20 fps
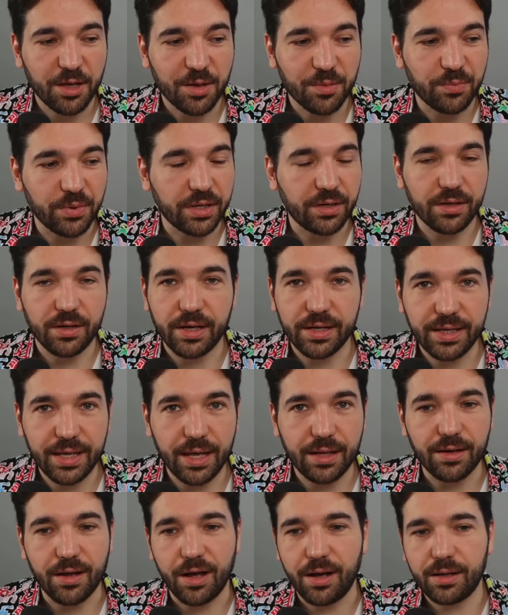But
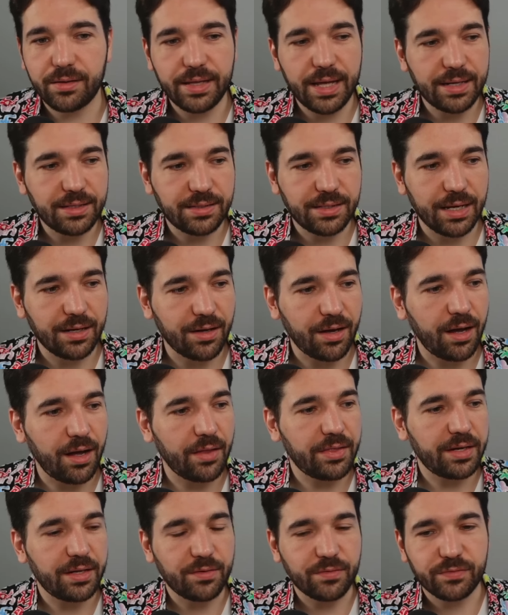again, all that data, all
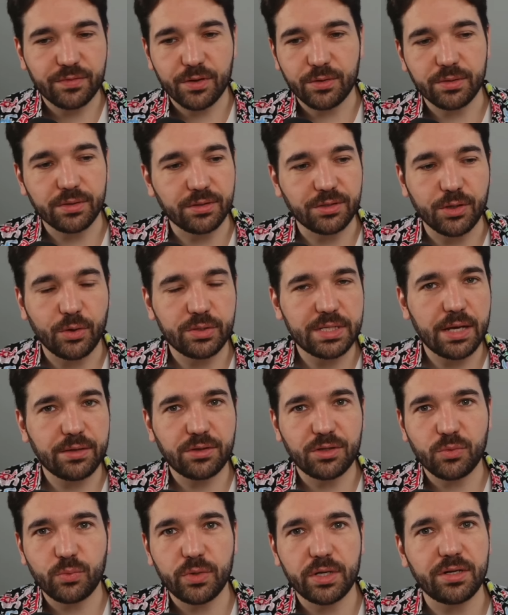that info goes
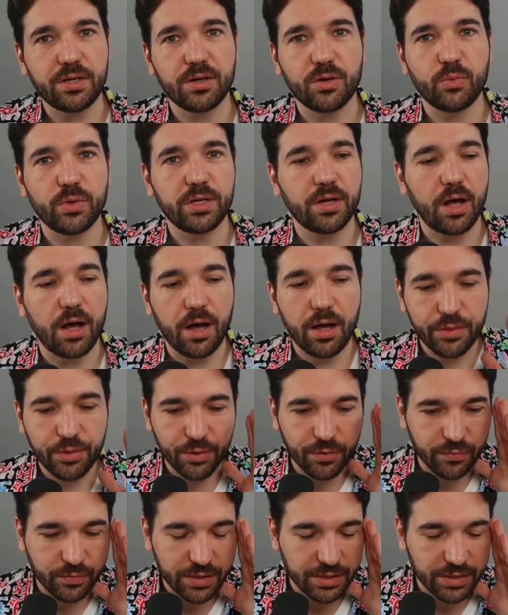out the window when all their